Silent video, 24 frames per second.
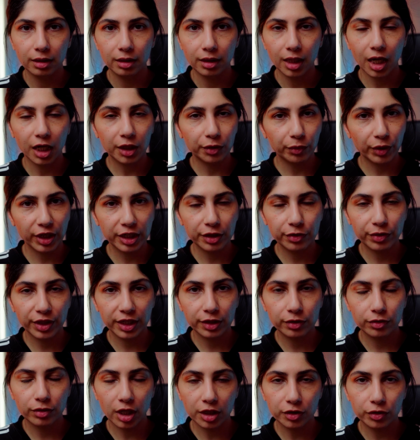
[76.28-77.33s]
A great
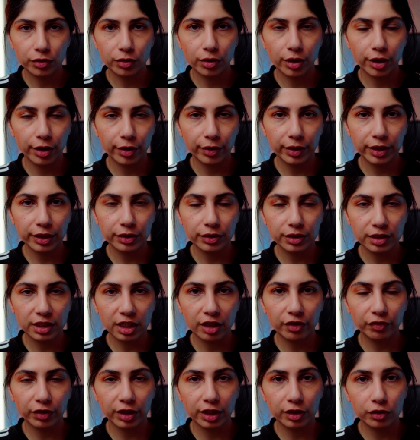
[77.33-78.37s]
trick not to hurry
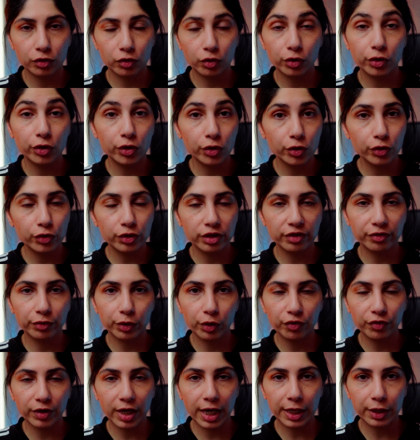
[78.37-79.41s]
yourself is to use the
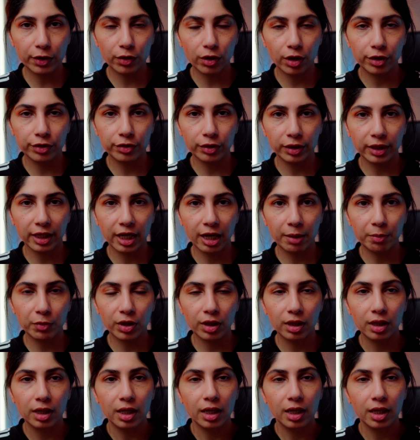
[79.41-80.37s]
viewfinder on your camera.